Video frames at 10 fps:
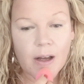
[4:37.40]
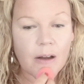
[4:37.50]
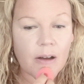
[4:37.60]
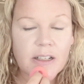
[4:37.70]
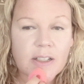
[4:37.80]

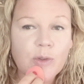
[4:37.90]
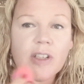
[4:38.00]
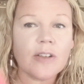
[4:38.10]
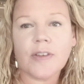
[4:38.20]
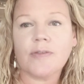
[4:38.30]

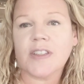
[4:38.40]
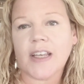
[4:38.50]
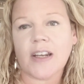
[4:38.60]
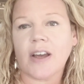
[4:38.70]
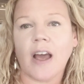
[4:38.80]
wouldn't have even
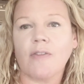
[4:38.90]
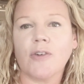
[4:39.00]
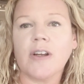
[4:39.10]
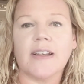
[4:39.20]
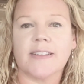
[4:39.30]
said I have
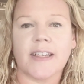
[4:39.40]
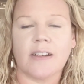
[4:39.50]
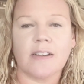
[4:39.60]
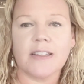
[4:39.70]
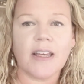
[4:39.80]
oily skin,
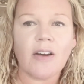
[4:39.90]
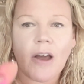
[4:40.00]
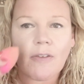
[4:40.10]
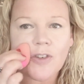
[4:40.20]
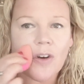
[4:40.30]
I'd say I
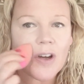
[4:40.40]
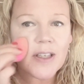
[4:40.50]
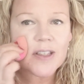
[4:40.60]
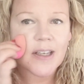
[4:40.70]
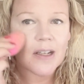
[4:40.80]
have dry
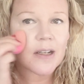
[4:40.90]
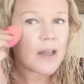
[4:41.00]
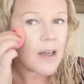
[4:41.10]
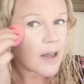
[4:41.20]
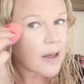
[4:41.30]
skin.
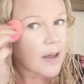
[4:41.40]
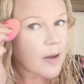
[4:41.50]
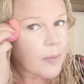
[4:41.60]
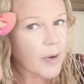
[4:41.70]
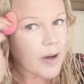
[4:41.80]

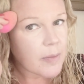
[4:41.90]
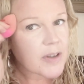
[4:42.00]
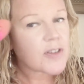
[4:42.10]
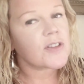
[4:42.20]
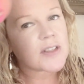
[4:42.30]
But I
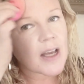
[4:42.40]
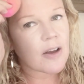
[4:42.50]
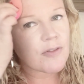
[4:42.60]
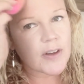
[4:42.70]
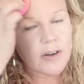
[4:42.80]
must just
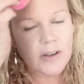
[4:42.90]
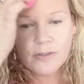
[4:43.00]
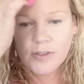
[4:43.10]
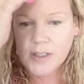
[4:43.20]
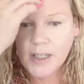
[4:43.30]
have the kind of
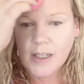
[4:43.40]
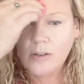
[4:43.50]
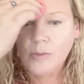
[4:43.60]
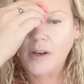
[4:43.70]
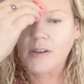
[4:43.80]

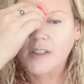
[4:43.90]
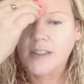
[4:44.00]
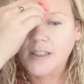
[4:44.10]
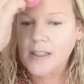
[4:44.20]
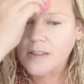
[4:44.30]
skin where it
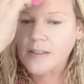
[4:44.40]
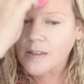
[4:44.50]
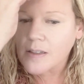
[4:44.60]
sits